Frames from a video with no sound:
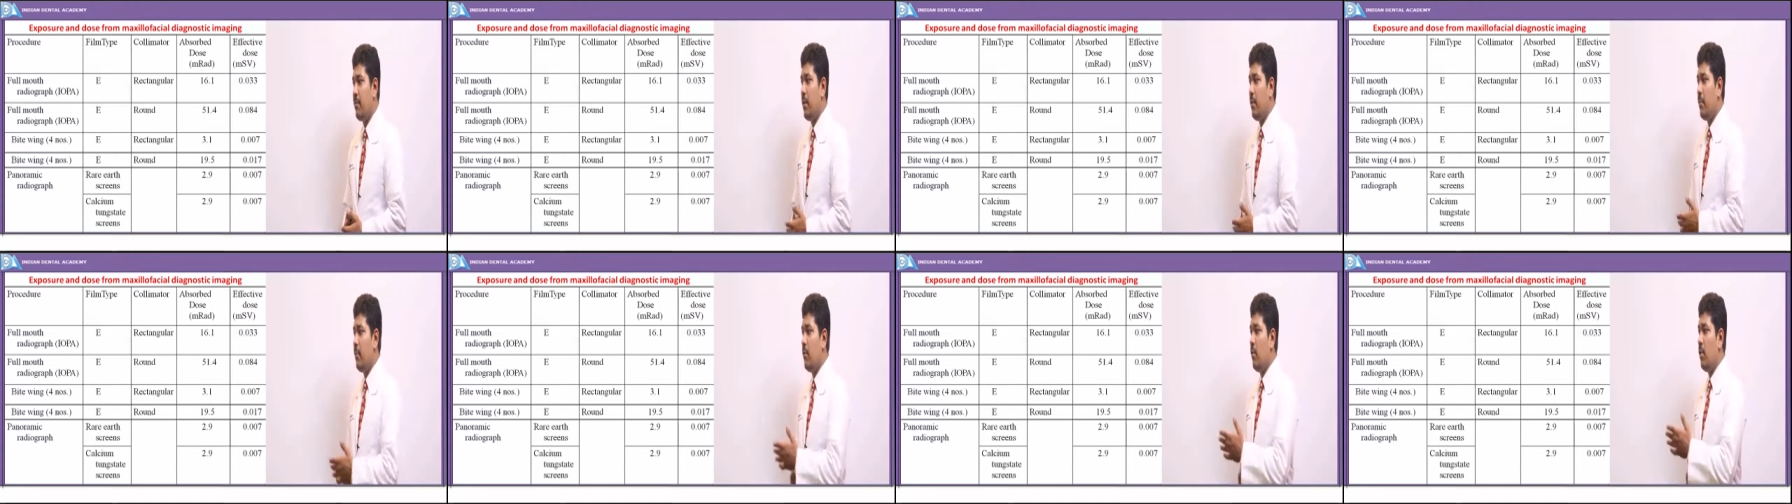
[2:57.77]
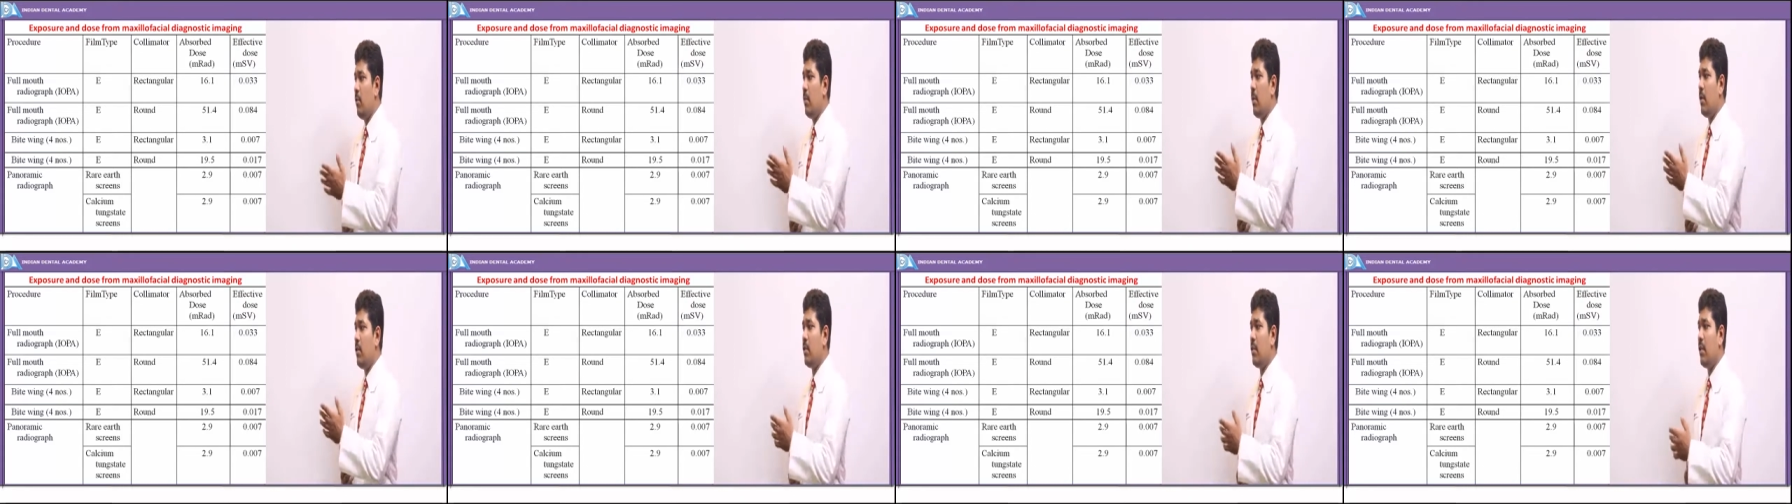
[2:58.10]
the full
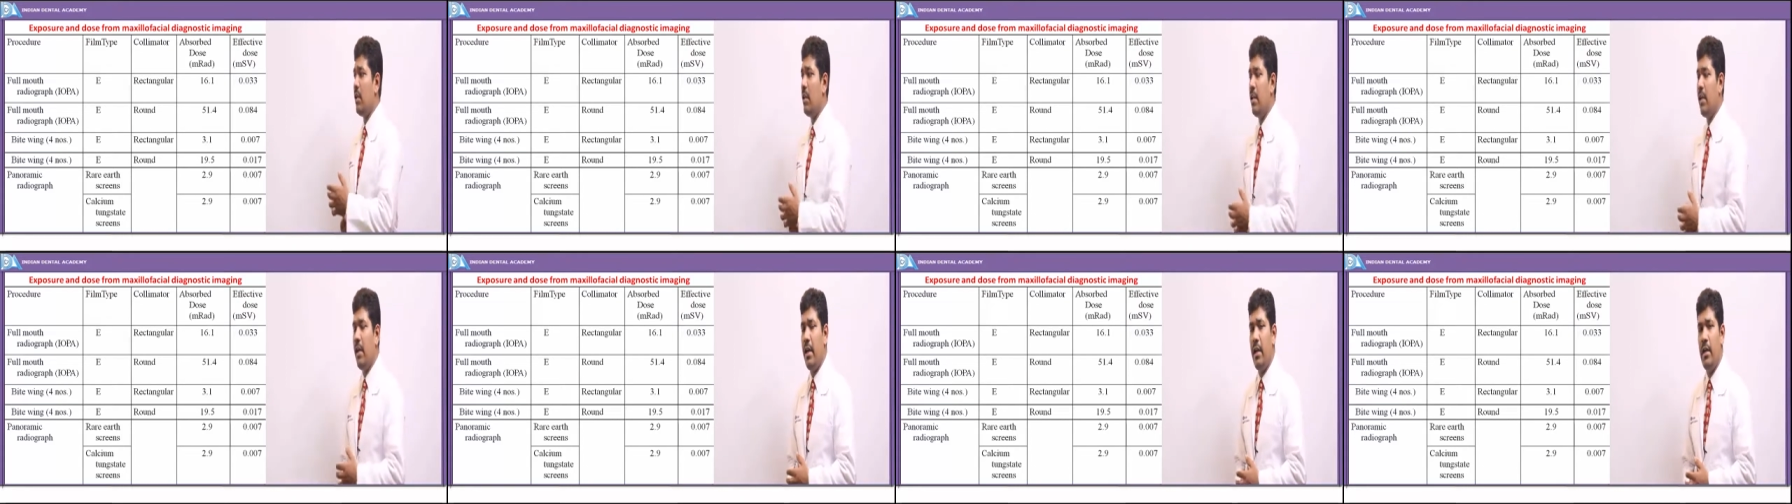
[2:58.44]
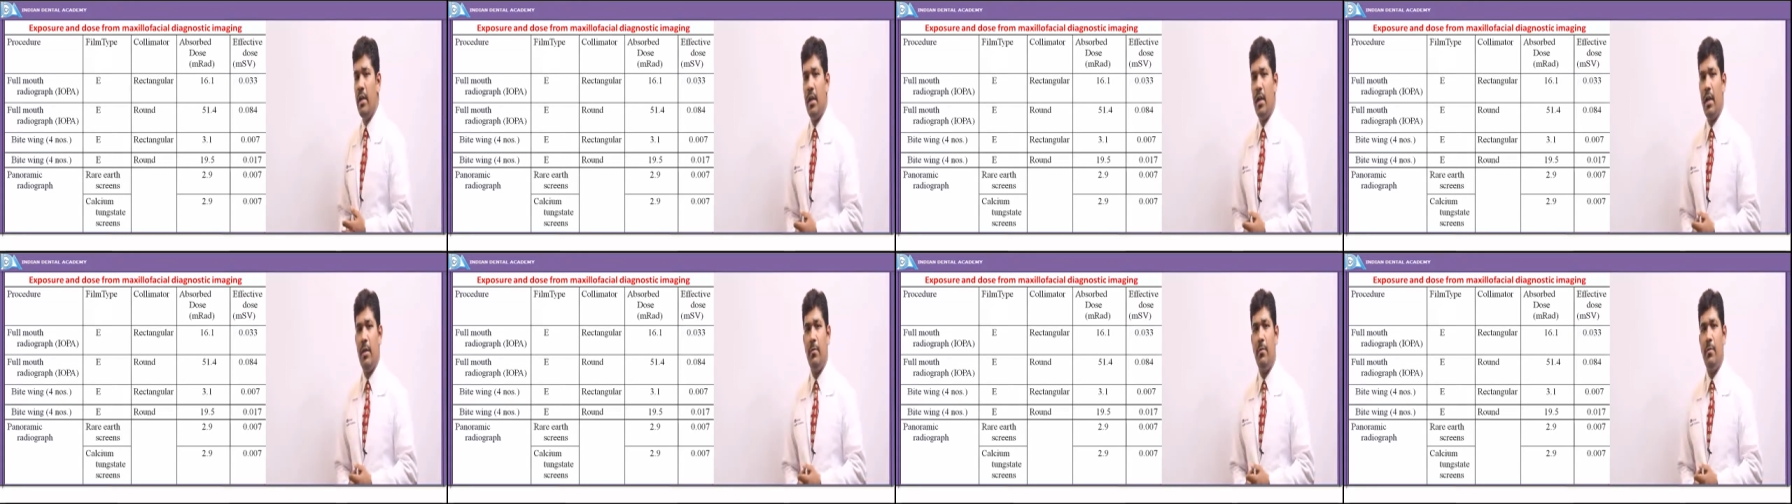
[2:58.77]
mouth
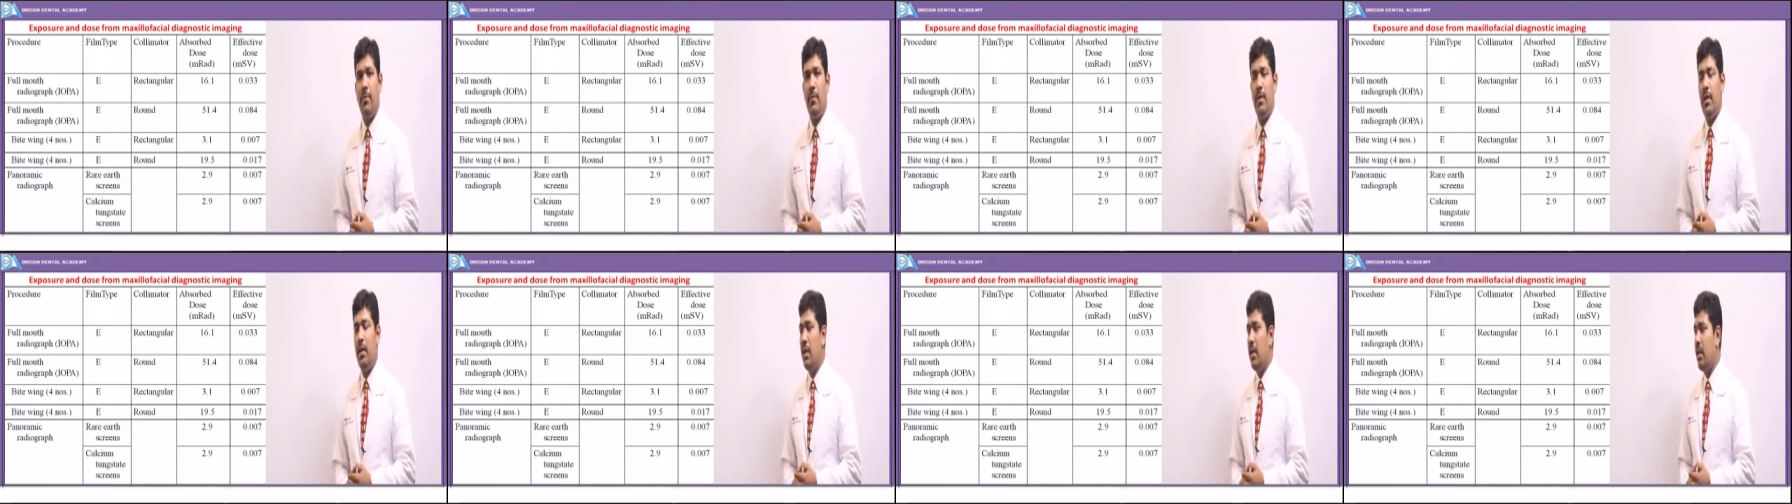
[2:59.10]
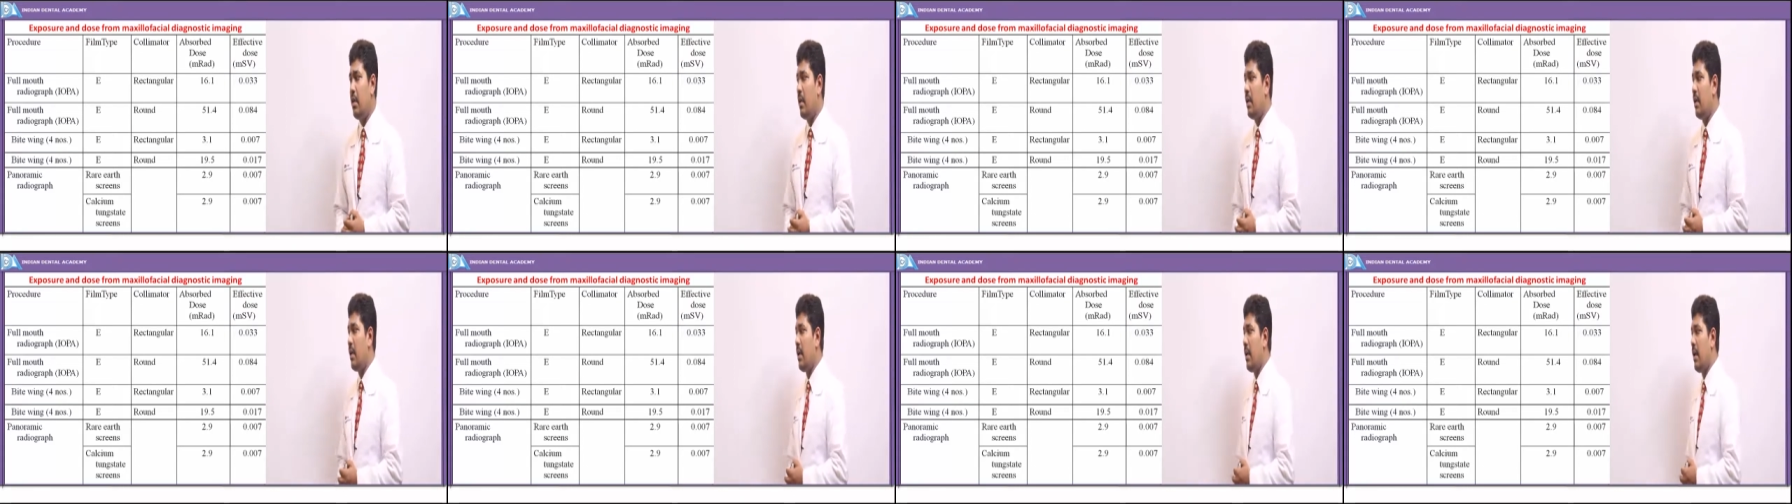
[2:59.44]
radiograph
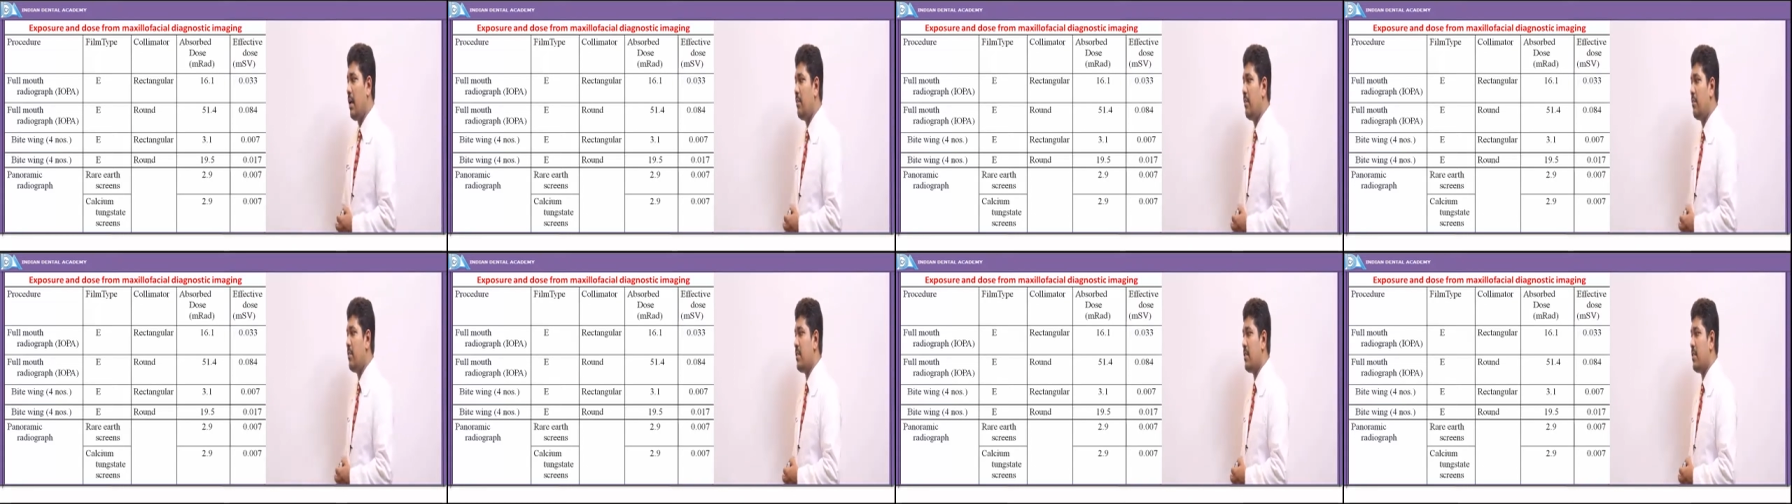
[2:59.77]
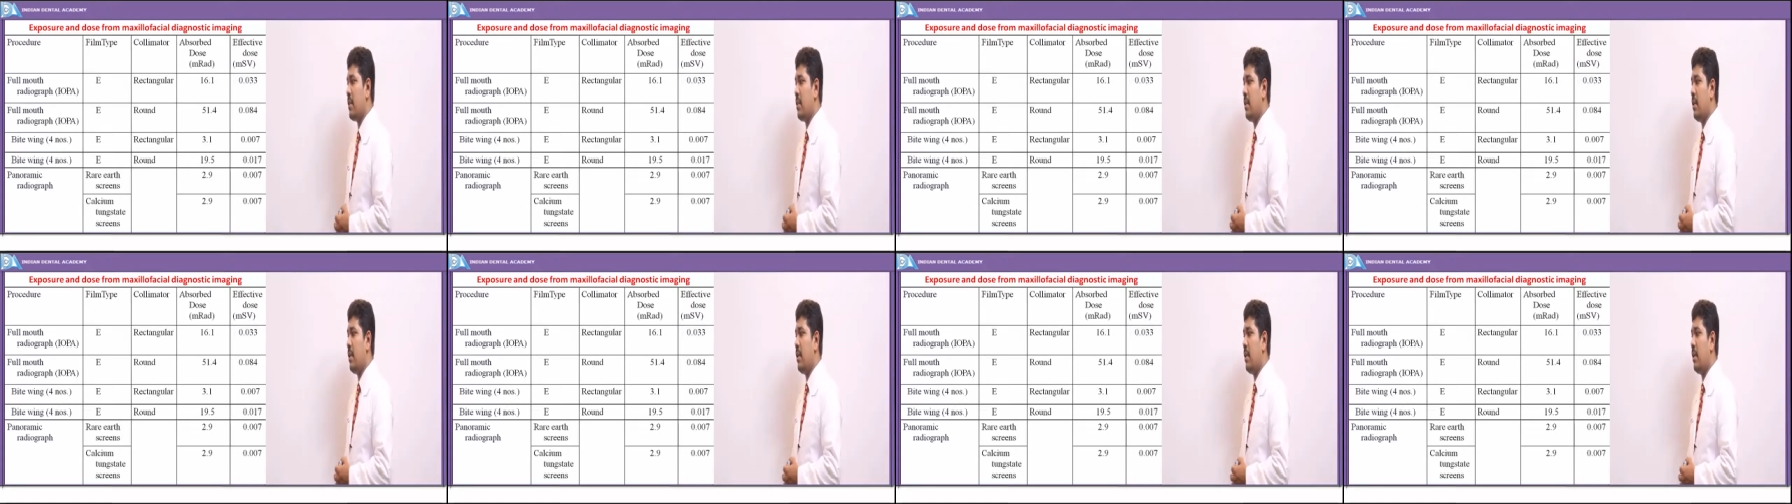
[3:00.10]
has
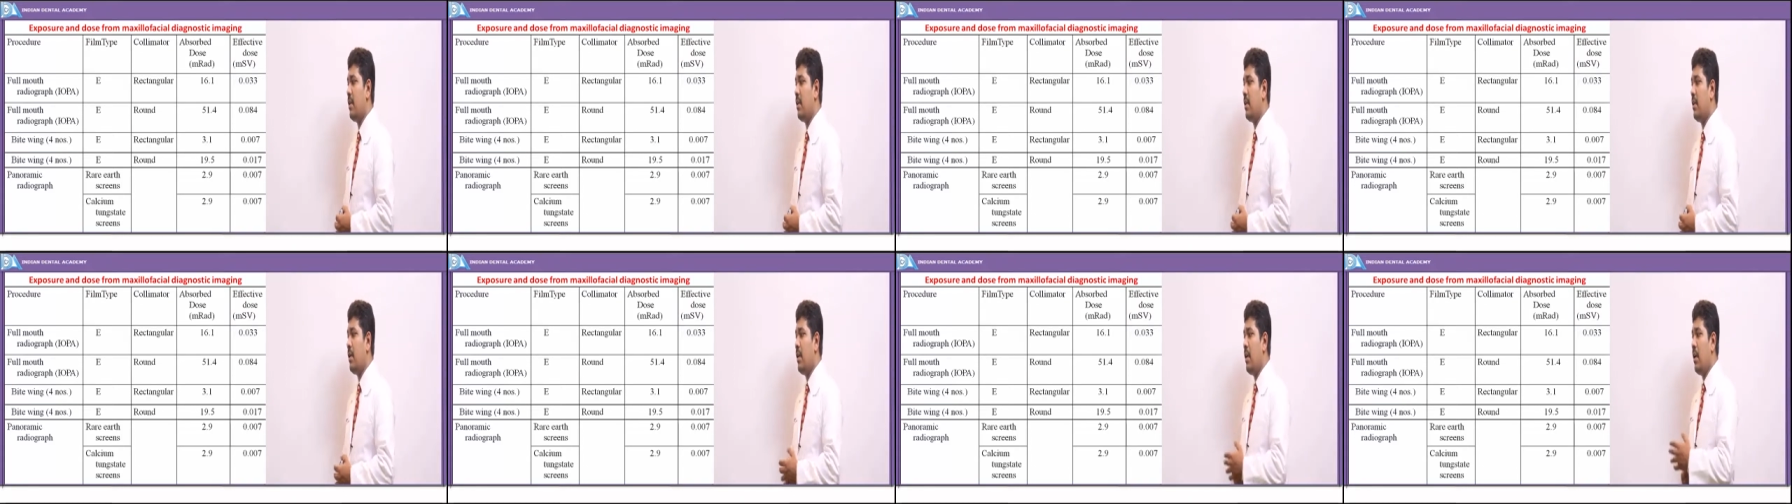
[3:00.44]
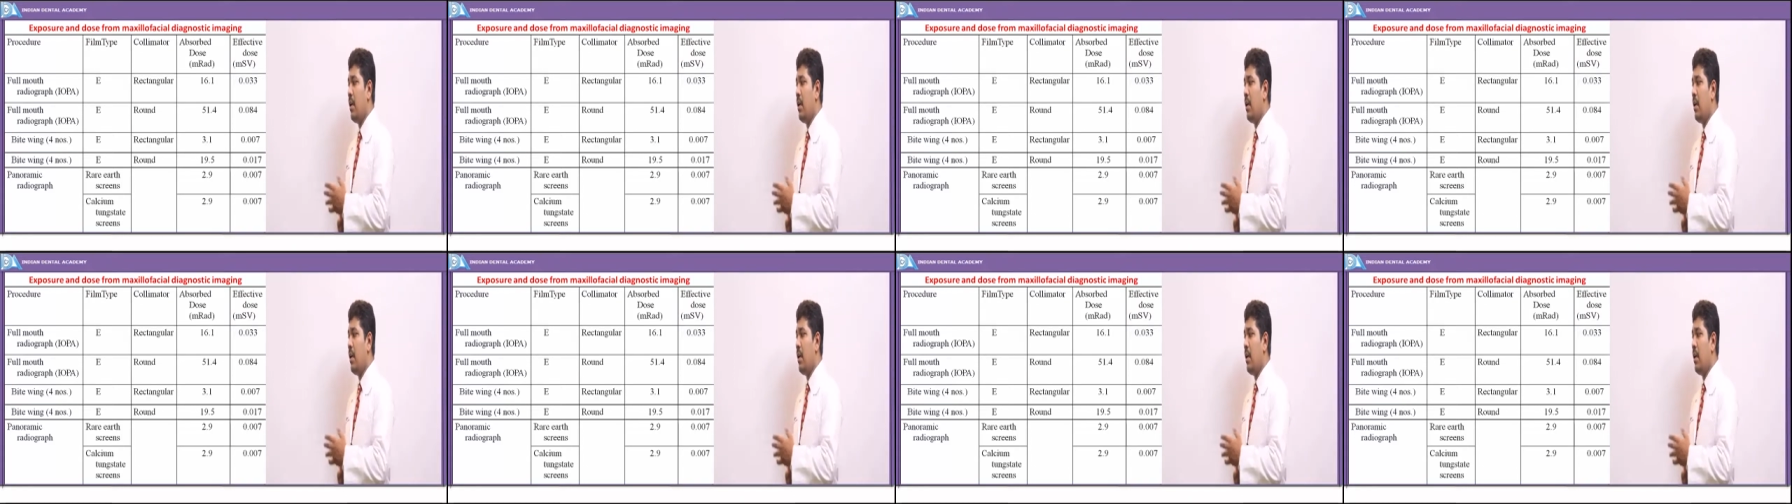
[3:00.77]
a